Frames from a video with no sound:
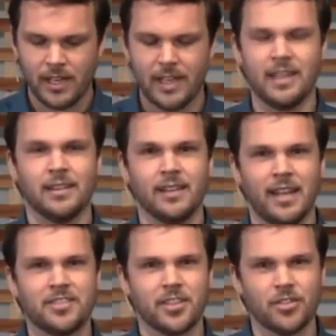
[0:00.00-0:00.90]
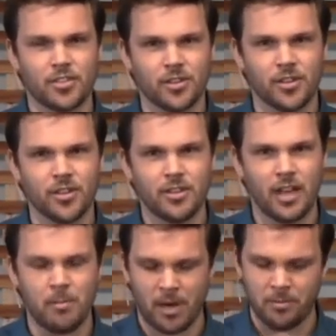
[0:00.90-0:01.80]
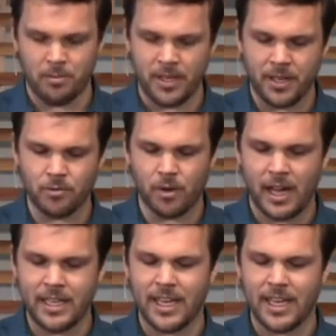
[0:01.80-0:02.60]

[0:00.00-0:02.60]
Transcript: and less concerned about being right,